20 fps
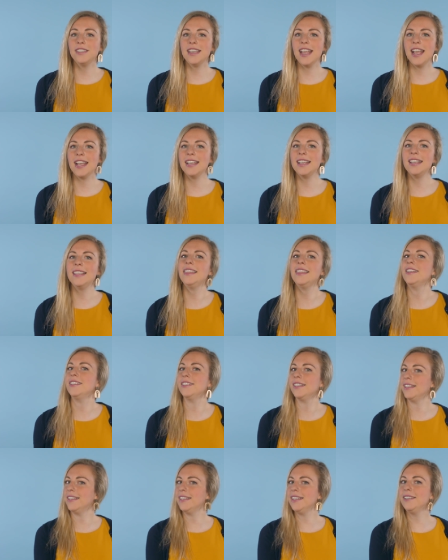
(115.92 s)
Snagit?
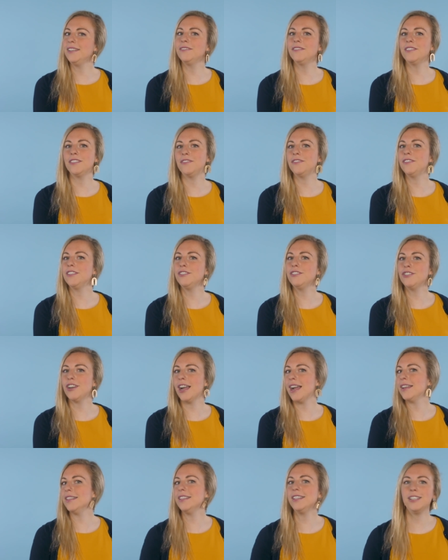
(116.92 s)
There's a link for a free
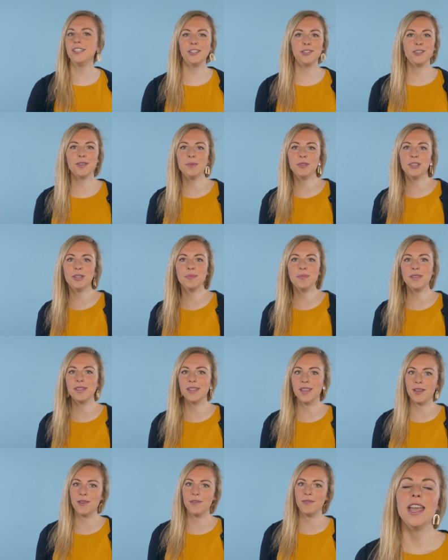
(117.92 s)
trial in the description
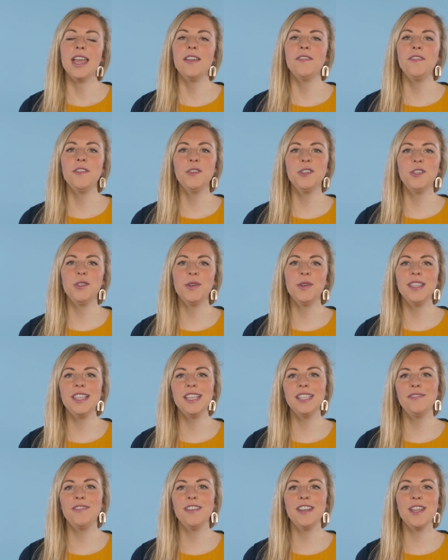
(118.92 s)
below. If you enjoyed
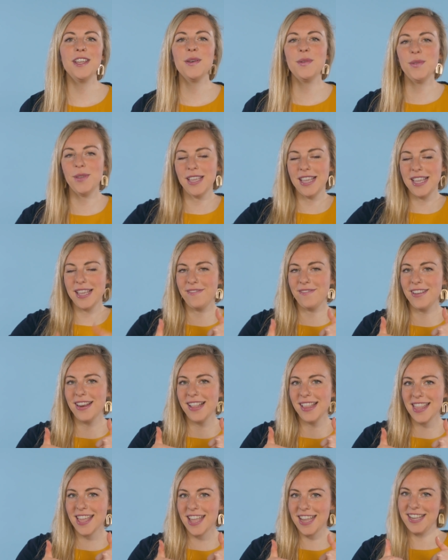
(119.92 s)
this video, give it
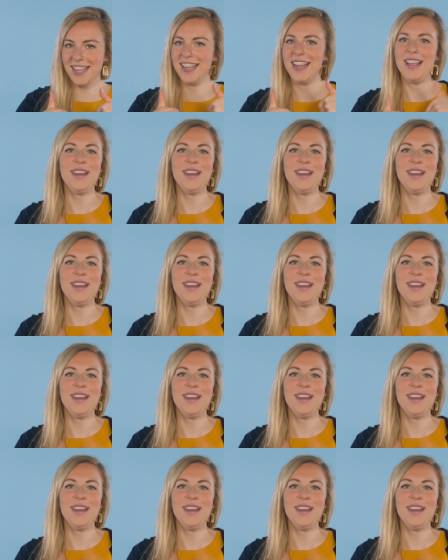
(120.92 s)
a like.